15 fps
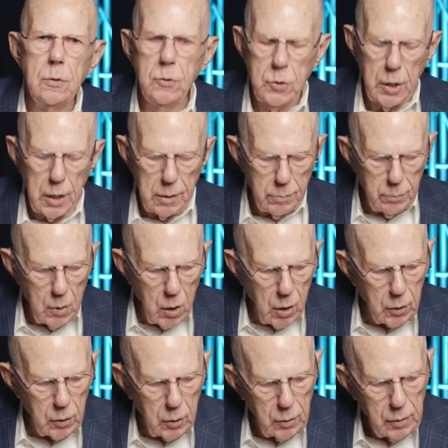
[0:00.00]
John
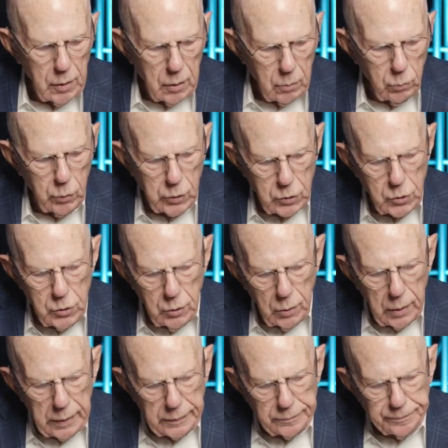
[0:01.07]
Mark was
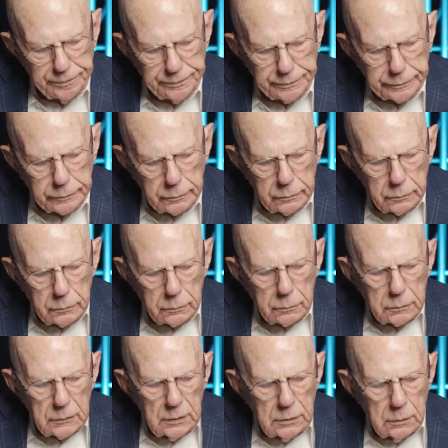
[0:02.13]
doing.
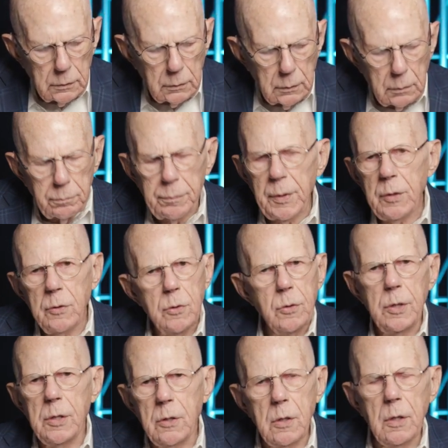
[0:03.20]
But you
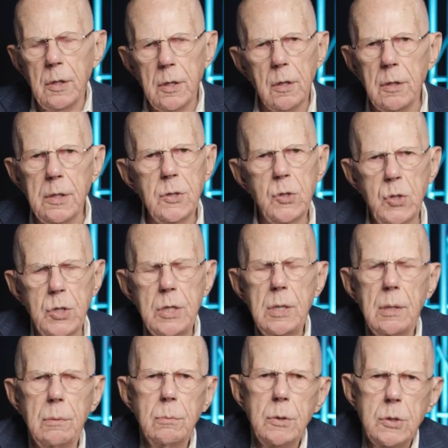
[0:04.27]
can clearly see
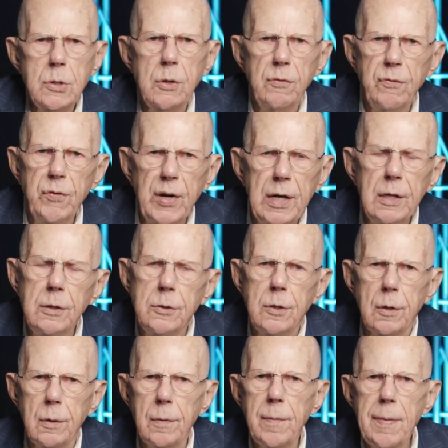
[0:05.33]
it was a
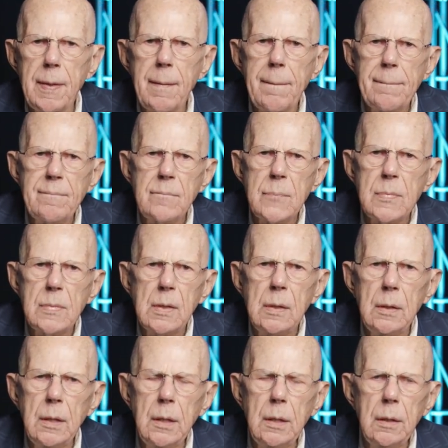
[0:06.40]
failure
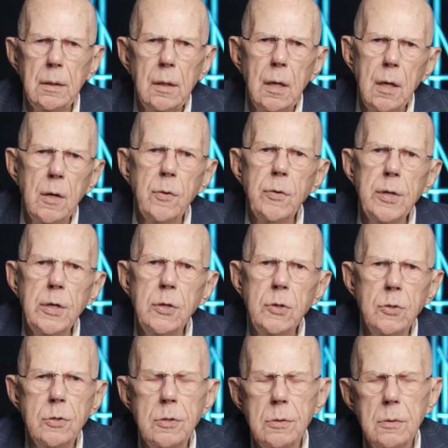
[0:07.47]
uh, on
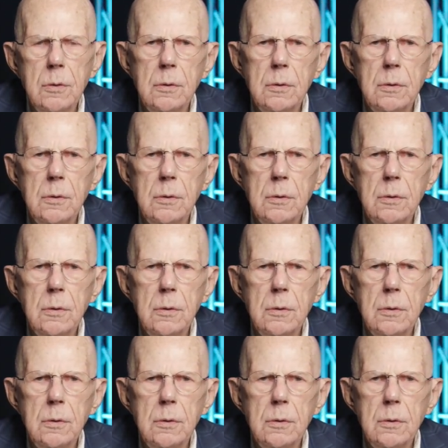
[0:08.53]
this